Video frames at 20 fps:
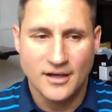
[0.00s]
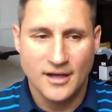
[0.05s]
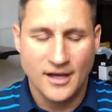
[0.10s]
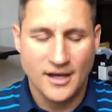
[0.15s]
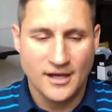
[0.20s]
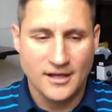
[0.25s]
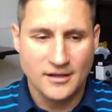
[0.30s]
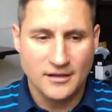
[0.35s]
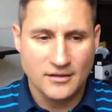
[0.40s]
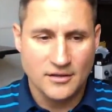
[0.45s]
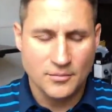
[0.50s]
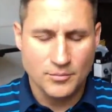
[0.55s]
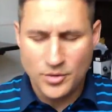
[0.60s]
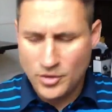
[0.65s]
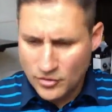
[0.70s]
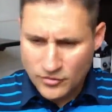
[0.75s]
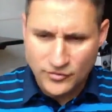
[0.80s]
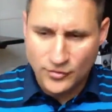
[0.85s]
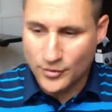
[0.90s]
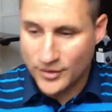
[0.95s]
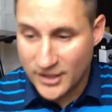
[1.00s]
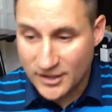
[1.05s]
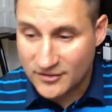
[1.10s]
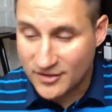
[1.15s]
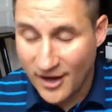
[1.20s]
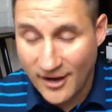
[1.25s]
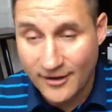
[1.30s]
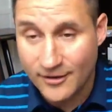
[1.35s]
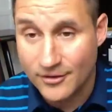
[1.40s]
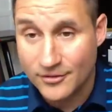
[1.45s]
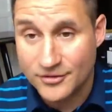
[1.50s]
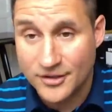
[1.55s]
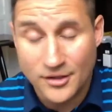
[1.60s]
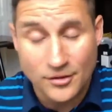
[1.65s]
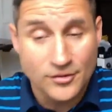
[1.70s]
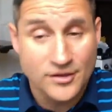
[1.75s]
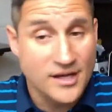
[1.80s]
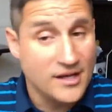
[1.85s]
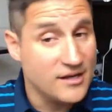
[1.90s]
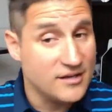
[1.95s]
And computers don't get tired. They
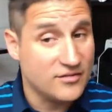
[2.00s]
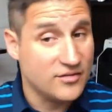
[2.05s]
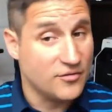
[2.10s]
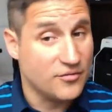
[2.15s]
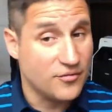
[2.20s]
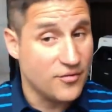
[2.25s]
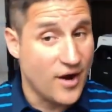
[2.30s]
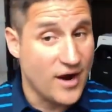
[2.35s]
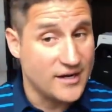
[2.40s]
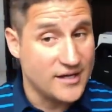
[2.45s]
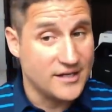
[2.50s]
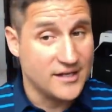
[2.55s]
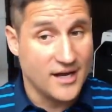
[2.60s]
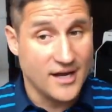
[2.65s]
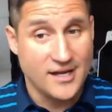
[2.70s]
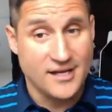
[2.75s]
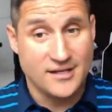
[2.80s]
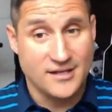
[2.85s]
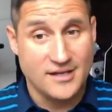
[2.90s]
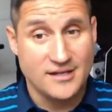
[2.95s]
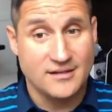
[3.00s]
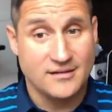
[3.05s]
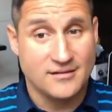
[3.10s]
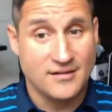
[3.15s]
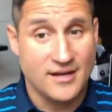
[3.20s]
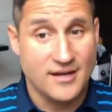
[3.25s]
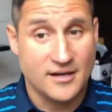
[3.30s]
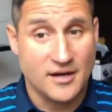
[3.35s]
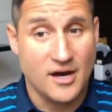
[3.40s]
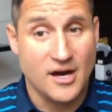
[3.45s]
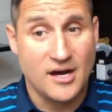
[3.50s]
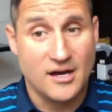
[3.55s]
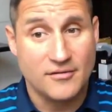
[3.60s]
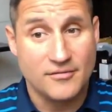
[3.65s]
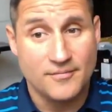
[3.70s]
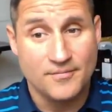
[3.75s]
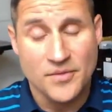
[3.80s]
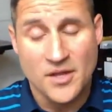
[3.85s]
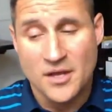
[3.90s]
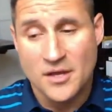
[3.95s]
don't get it's a Friday night need to take off.